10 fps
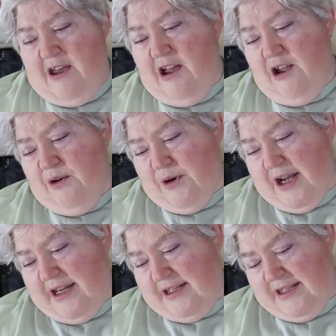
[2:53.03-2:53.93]
All
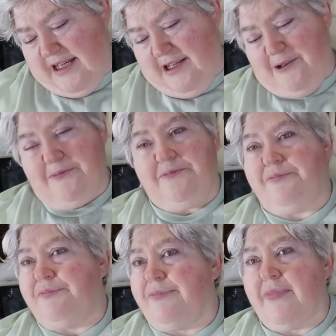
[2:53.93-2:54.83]
right.
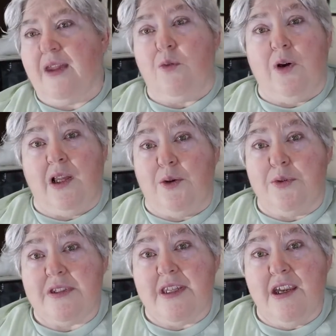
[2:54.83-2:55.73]
While I
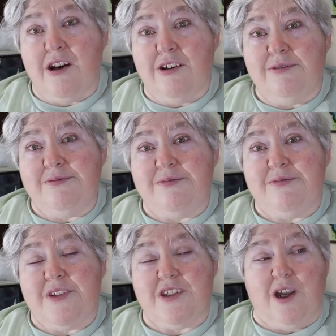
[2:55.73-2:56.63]
was there,
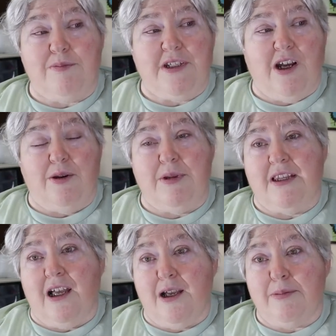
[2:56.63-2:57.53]
stopped at Hobby
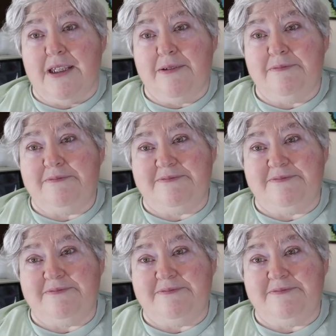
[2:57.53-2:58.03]
Lobby.